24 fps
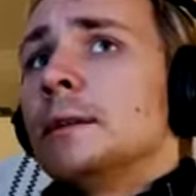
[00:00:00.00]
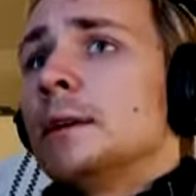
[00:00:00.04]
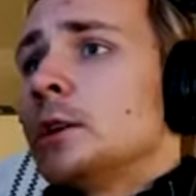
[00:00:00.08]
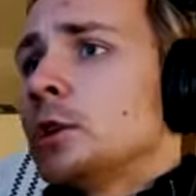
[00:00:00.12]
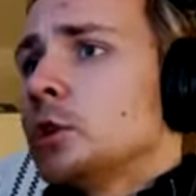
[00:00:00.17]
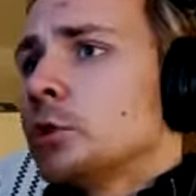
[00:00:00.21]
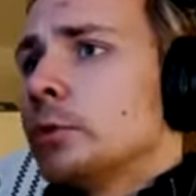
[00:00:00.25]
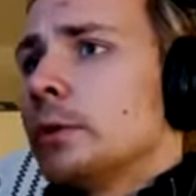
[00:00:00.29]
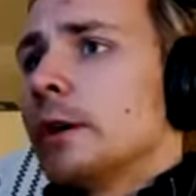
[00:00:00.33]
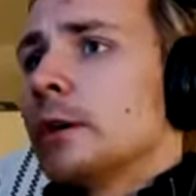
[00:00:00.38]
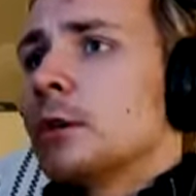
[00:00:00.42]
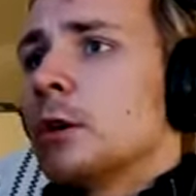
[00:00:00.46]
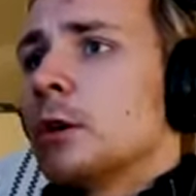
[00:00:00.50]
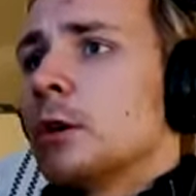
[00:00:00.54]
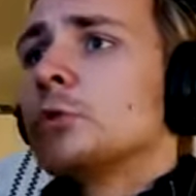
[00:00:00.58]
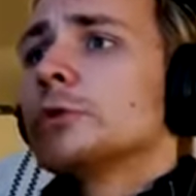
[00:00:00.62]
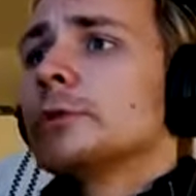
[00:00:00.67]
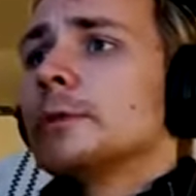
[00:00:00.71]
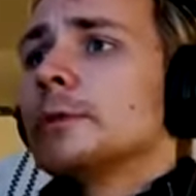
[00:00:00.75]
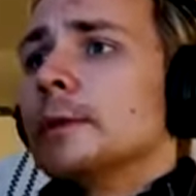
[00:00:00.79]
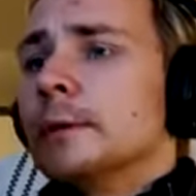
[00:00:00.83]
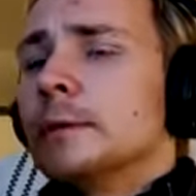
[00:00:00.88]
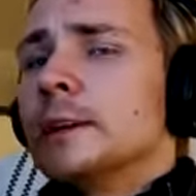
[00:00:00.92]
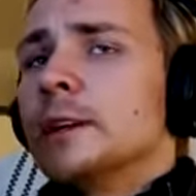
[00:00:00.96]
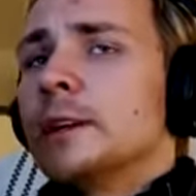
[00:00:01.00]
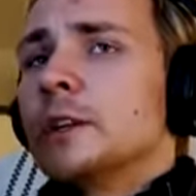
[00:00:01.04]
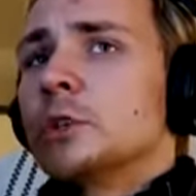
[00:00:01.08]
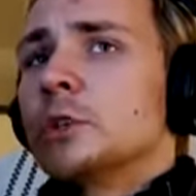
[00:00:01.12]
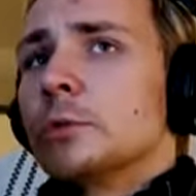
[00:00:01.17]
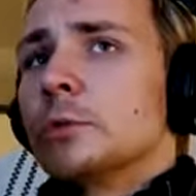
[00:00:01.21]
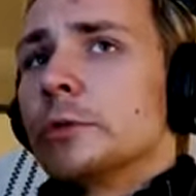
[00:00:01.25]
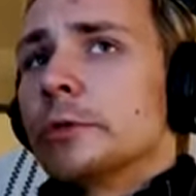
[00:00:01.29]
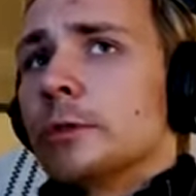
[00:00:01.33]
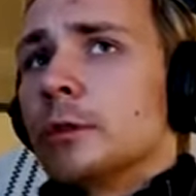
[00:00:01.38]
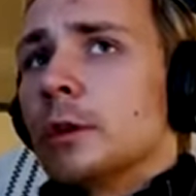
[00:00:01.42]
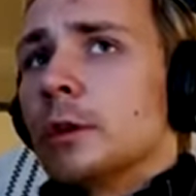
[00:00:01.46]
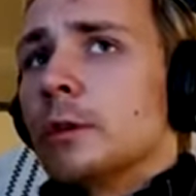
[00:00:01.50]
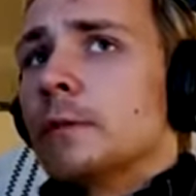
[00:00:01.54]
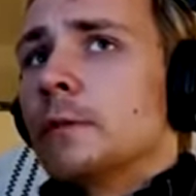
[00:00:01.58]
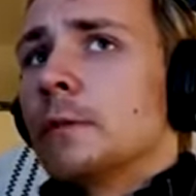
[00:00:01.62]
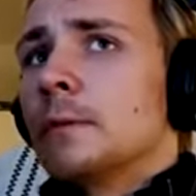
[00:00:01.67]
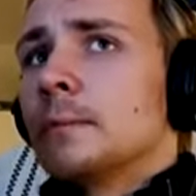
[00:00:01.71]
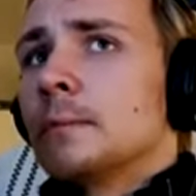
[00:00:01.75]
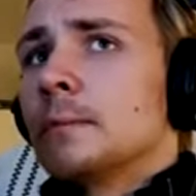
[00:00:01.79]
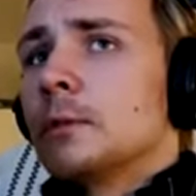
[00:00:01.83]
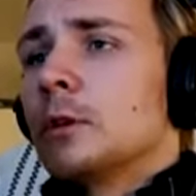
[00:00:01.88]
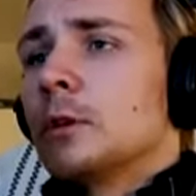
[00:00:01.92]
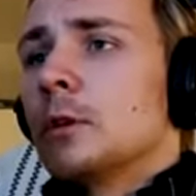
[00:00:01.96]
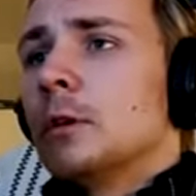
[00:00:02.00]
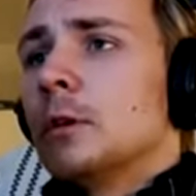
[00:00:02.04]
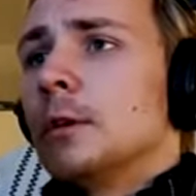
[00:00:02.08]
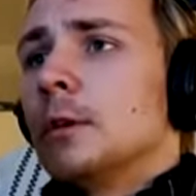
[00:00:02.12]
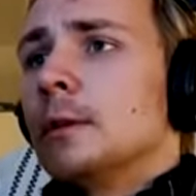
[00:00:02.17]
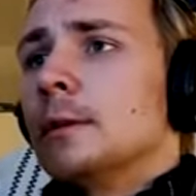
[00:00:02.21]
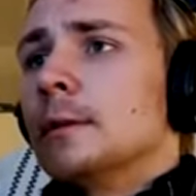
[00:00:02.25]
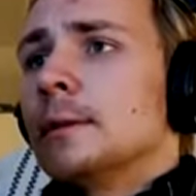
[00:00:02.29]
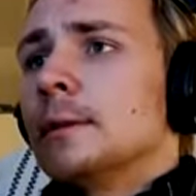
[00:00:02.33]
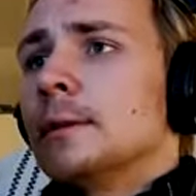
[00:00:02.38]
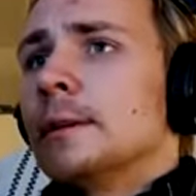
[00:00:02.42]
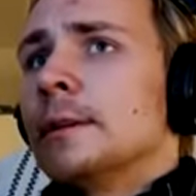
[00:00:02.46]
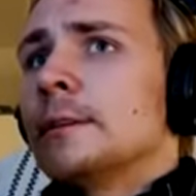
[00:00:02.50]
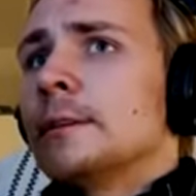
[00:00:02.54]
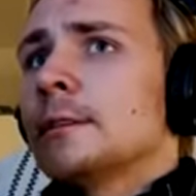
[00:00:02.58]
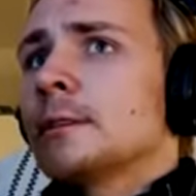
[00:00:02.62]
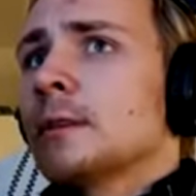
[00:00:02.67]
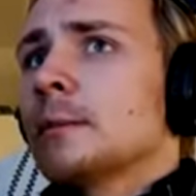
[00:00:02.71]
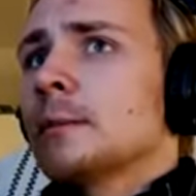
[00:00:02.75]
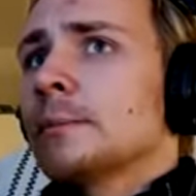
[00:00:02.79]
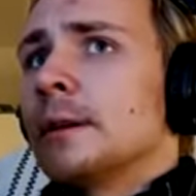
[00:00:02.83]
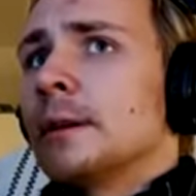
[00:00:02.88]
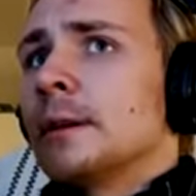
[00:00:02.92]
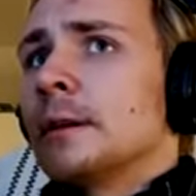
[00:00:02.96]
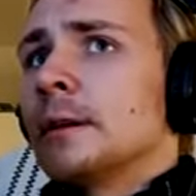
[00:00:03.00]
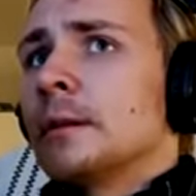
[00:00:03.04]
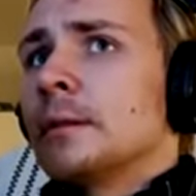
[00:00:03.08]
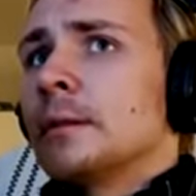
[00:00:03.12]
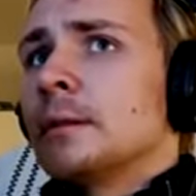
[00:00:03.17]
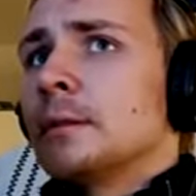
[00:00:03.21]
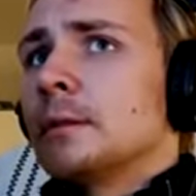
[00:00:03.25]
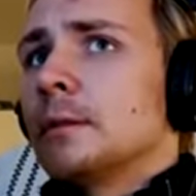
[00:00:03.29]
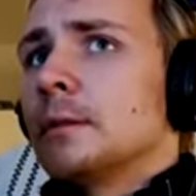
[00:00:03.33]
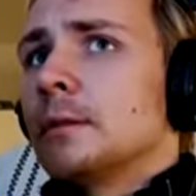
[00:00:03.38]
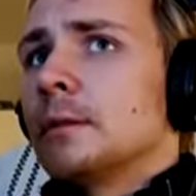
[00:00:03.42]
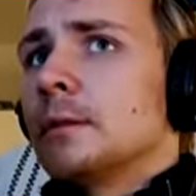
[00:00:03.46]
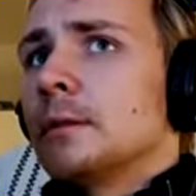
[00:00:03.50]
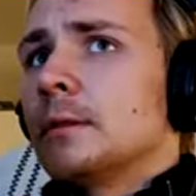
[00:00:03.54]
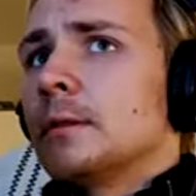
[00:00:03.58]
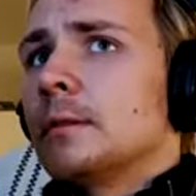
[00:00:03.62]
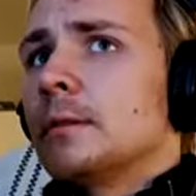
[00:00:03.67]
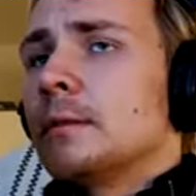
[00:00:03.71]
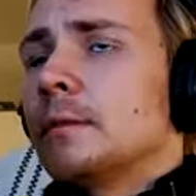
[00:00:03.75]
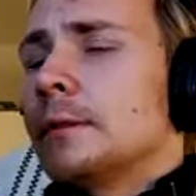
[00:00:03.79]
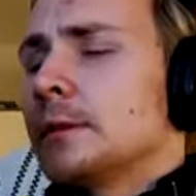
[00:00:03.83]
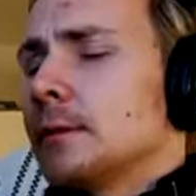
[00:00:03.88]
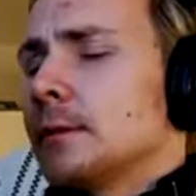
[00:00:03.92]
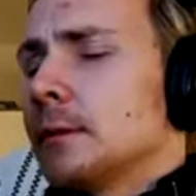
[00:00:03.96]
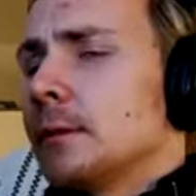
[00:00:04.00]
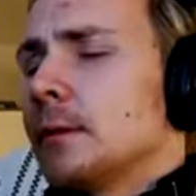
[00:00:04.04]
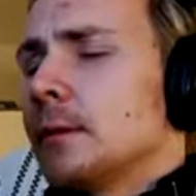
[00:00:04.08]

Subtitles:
coastal nature reserve called Eskeslev Vesterlund,